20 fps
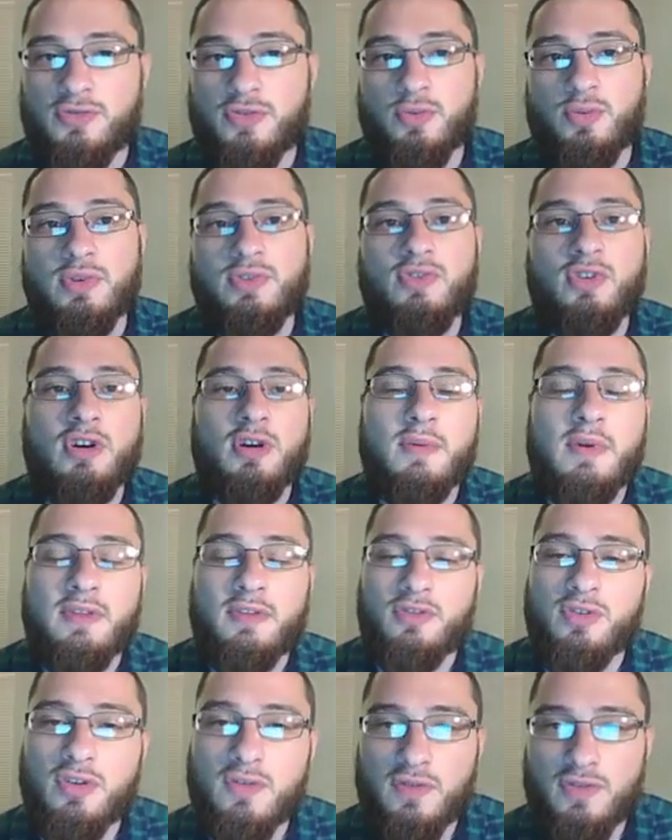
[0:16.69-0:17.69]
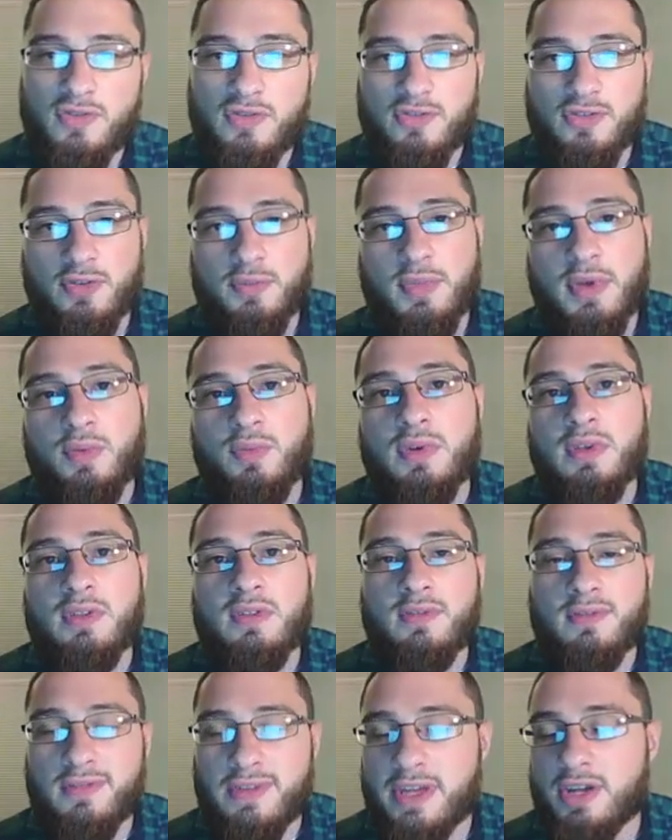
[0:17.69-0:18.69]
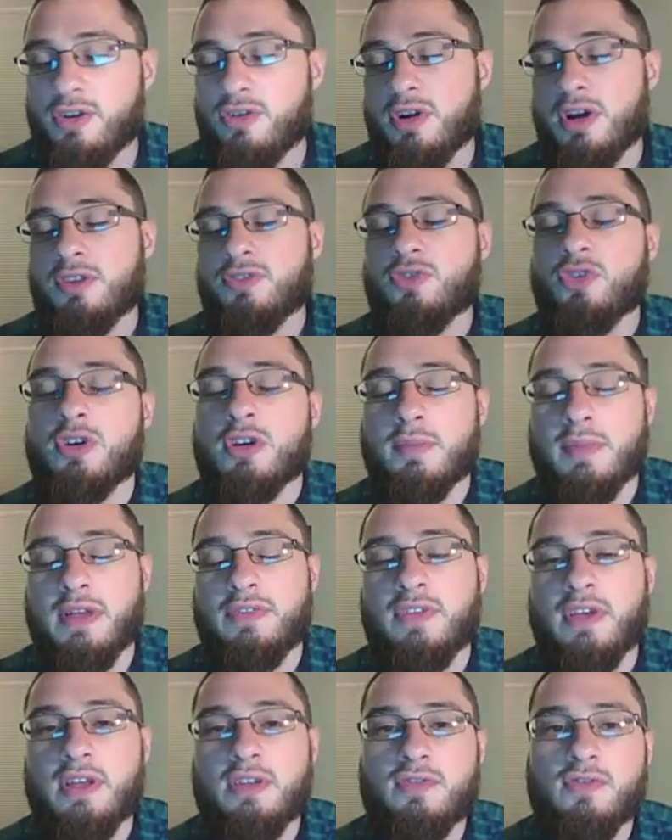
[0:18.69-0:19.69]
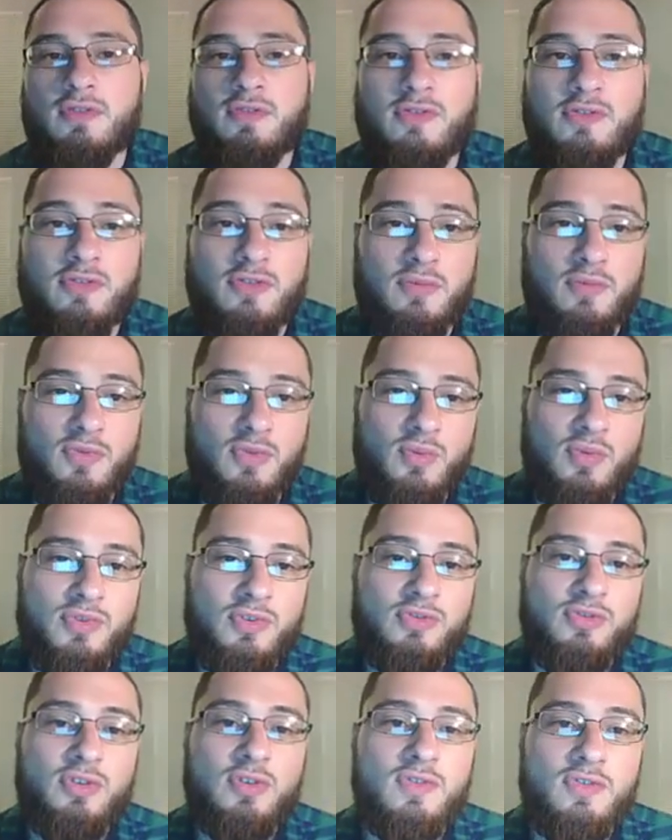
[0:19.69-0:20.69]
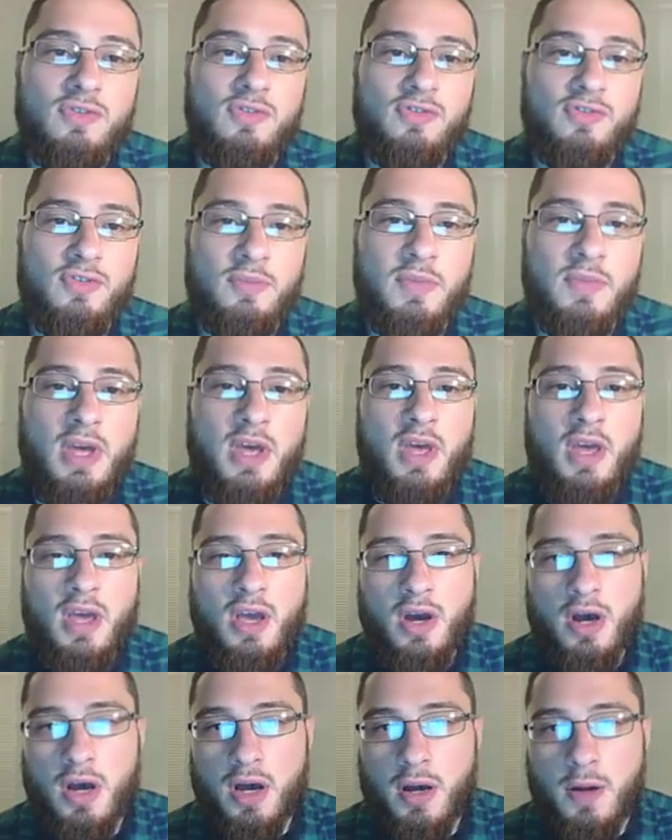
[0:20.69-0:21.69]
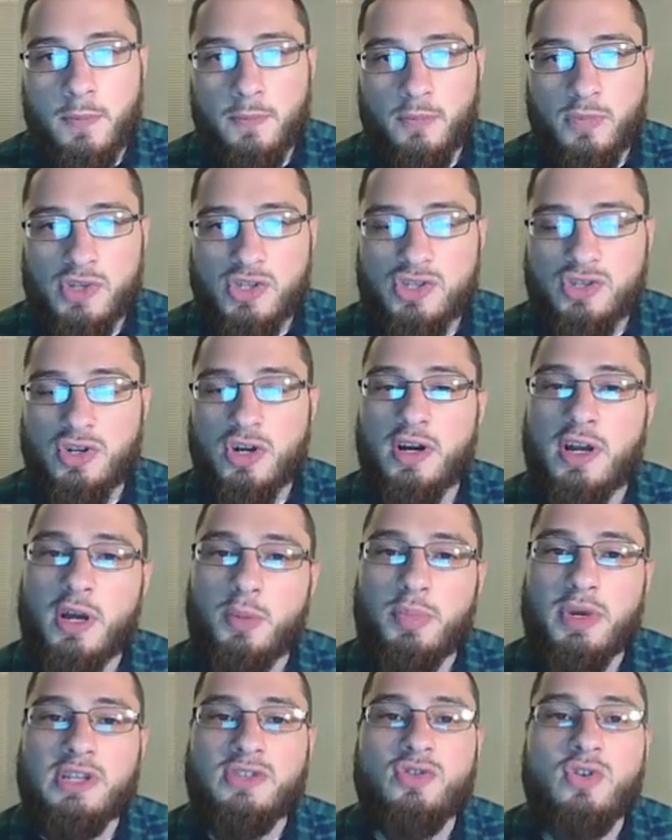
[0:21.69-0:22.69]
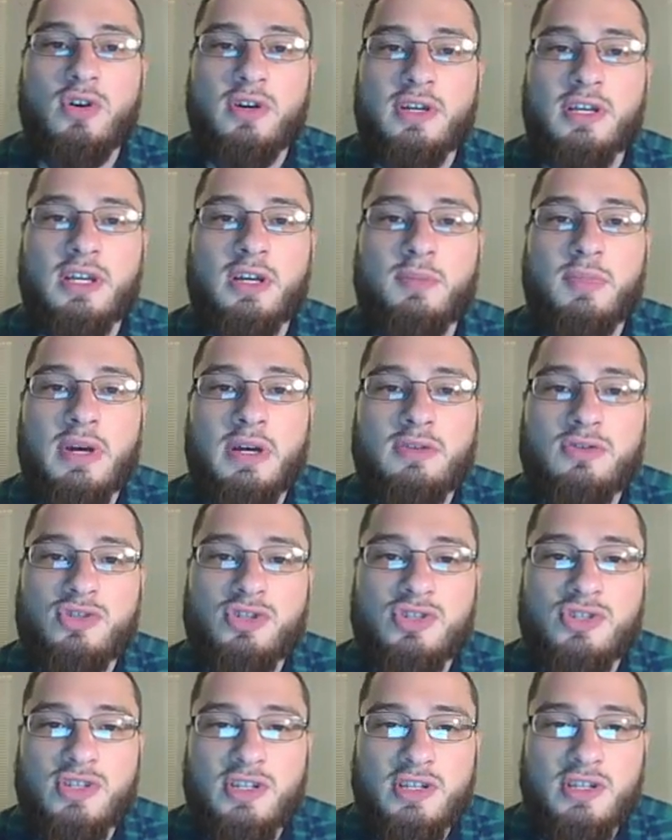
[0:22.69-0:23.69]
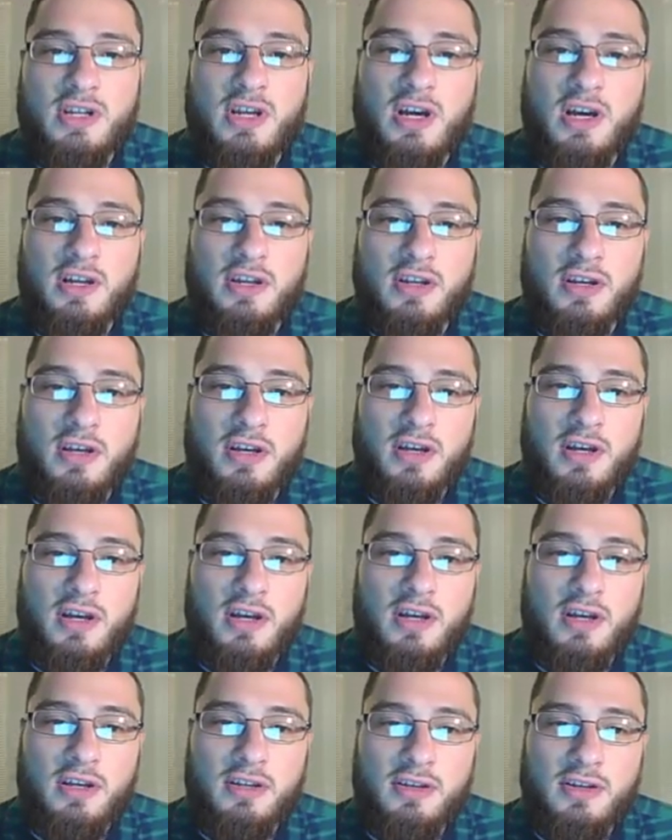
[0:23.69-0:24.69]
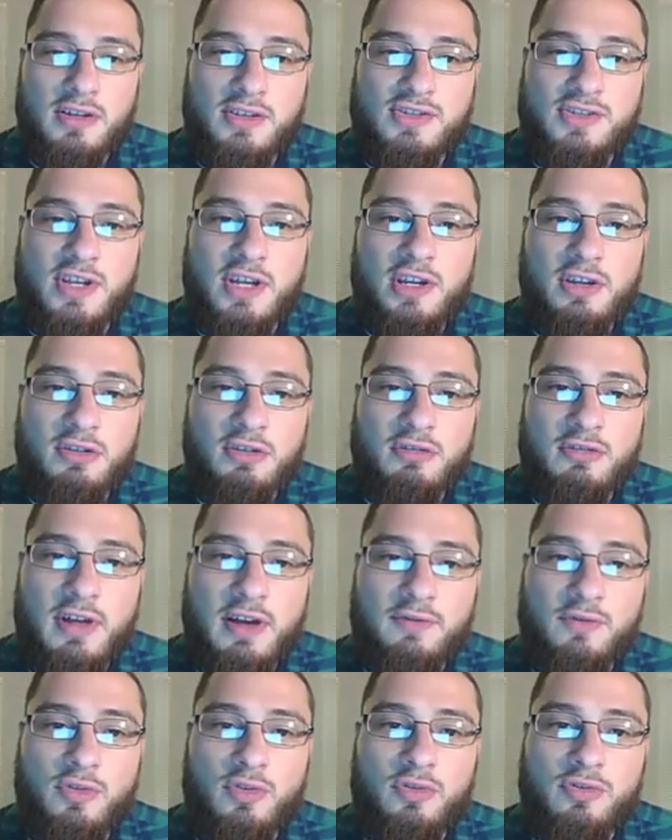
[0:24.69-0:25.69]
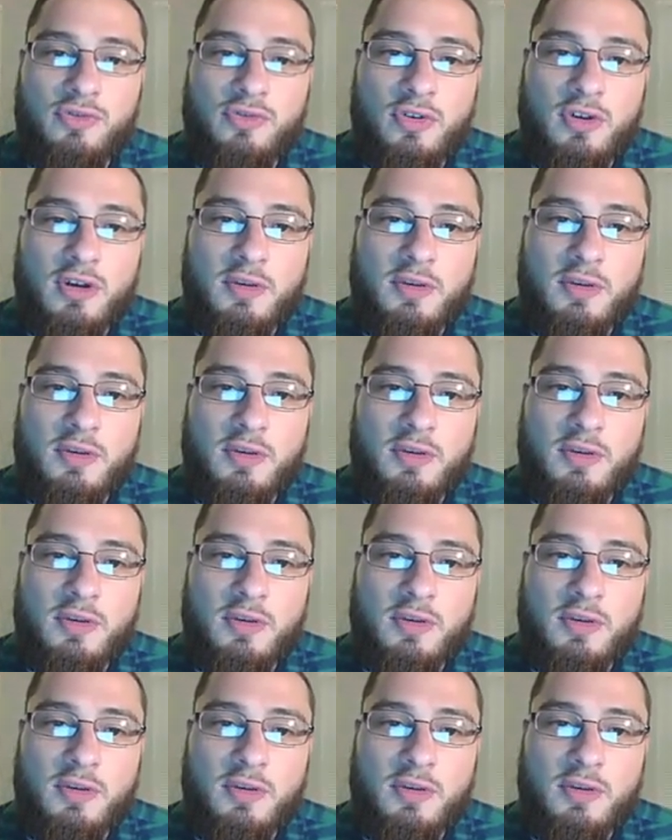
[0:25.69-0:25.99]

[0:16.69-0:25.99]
So we talk about the nervous system, and we later on talk about the endocrine system. So with the nervous system, um, we start out by talking about just it on a, a, a cellular level.